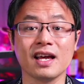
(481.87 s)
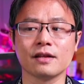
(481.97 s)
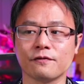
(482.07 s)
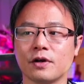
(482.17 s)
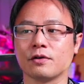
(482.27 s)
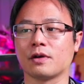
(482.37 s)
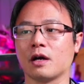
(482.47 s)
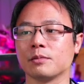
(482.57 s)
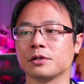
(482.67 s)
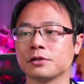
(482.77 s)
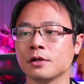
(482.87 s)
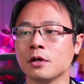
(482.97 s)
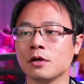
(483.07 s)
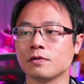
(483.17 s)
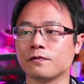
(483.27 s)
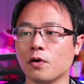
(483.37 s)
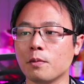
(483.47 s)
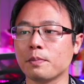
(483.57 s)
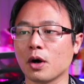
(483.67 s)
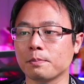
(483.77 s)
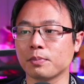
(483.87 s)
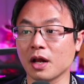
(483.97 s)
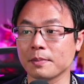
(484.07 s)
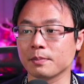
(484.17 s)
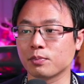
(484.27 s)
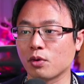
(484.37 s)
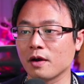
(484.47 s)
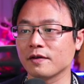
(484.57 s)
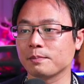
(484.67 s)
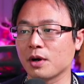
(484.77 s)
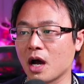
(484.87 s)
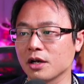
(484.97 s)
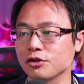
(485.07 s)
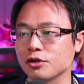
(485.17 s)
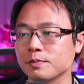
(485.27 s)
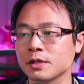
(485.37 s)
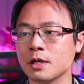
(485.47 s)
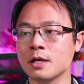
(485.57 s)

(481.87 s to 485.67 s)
and the federal governments to form public-private partnerships,